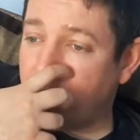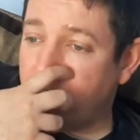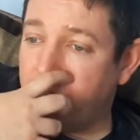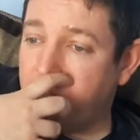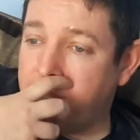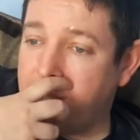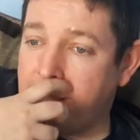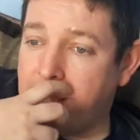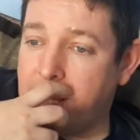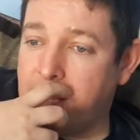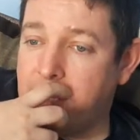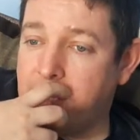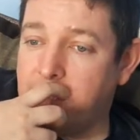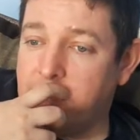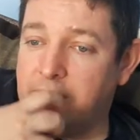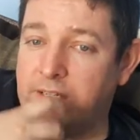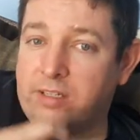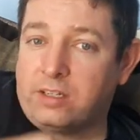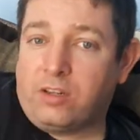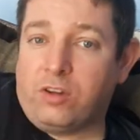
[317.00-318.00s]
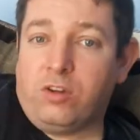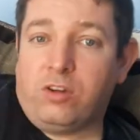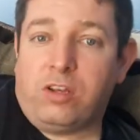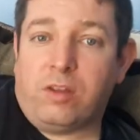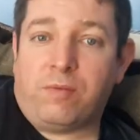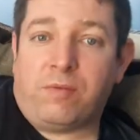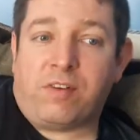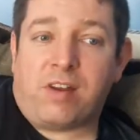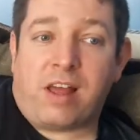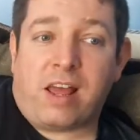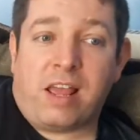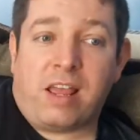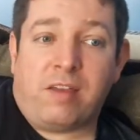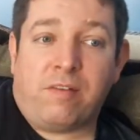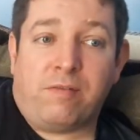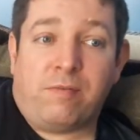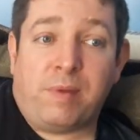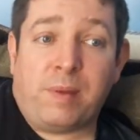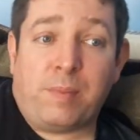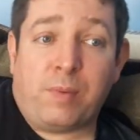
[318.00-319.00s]
that could
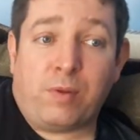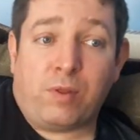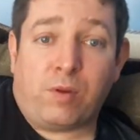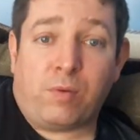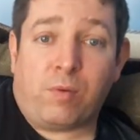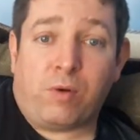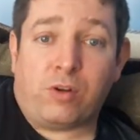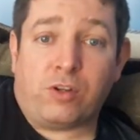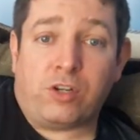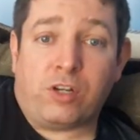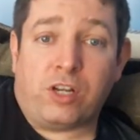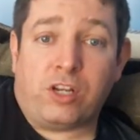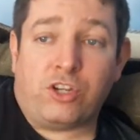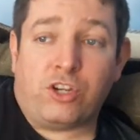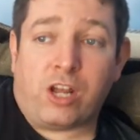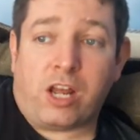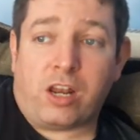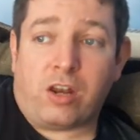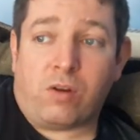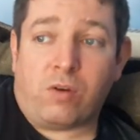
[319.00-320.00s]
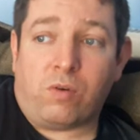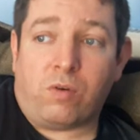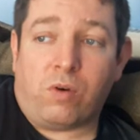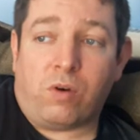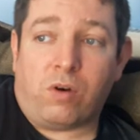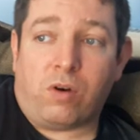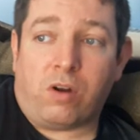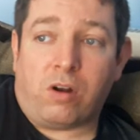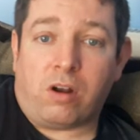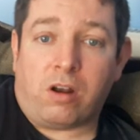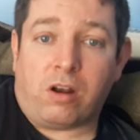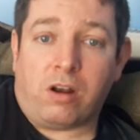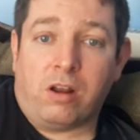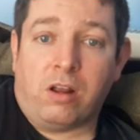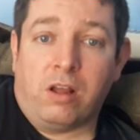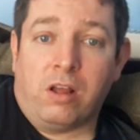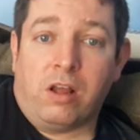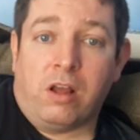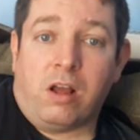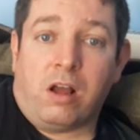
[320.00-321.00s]
deprive people that are watching the channel or
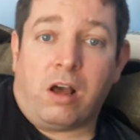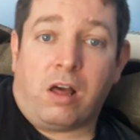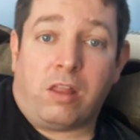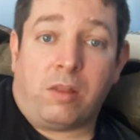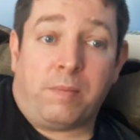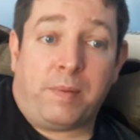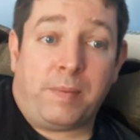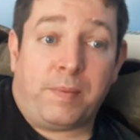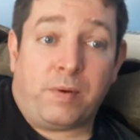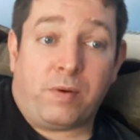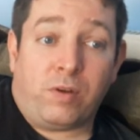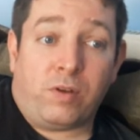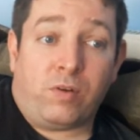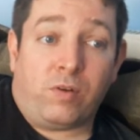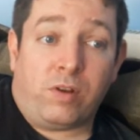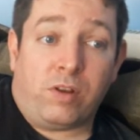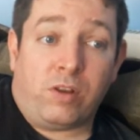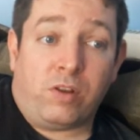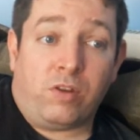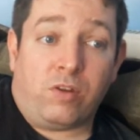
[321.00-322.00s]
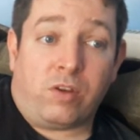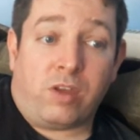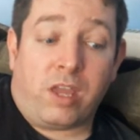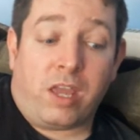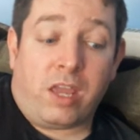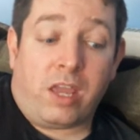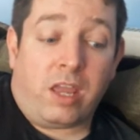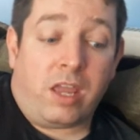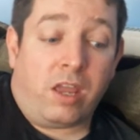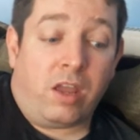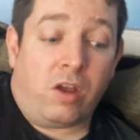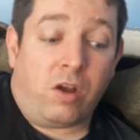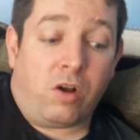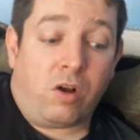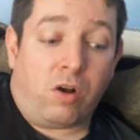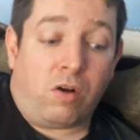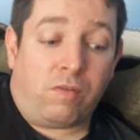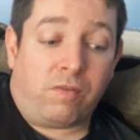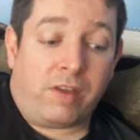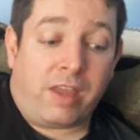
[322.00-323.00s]
other people, you know, in the UK
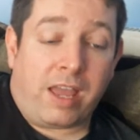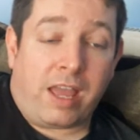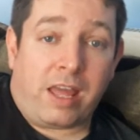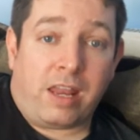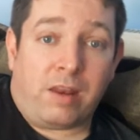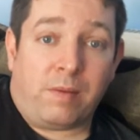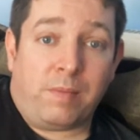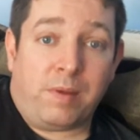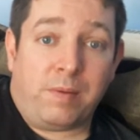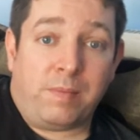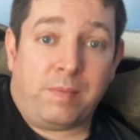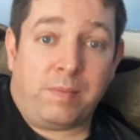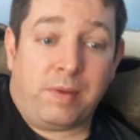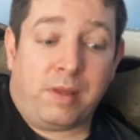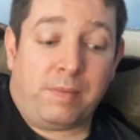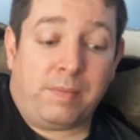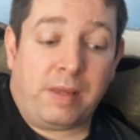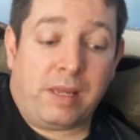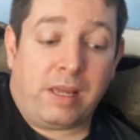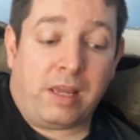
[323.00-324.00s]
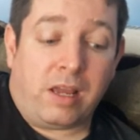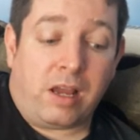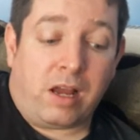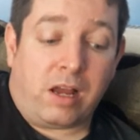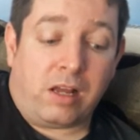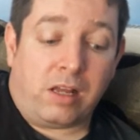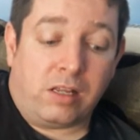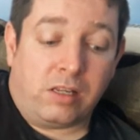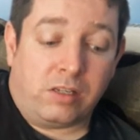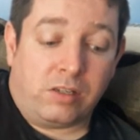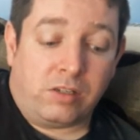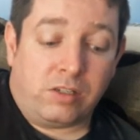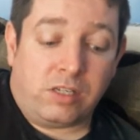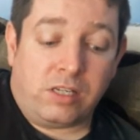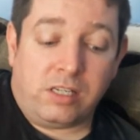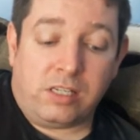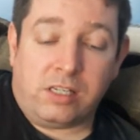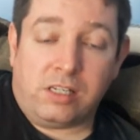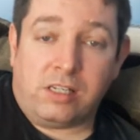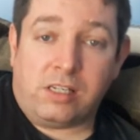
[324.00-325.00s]
of getting maybe a
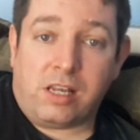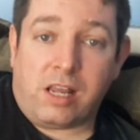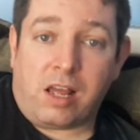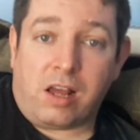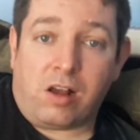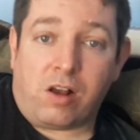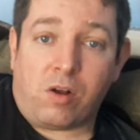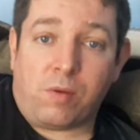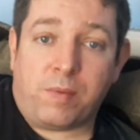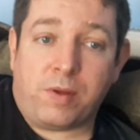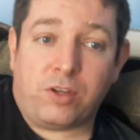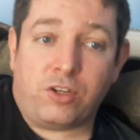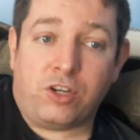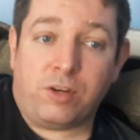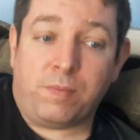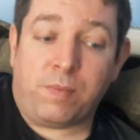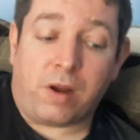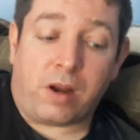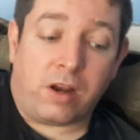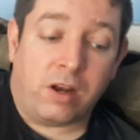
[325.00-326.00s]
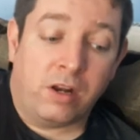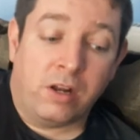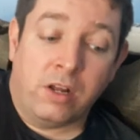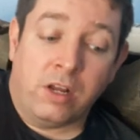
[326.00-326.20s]
season set a little bit cheaper.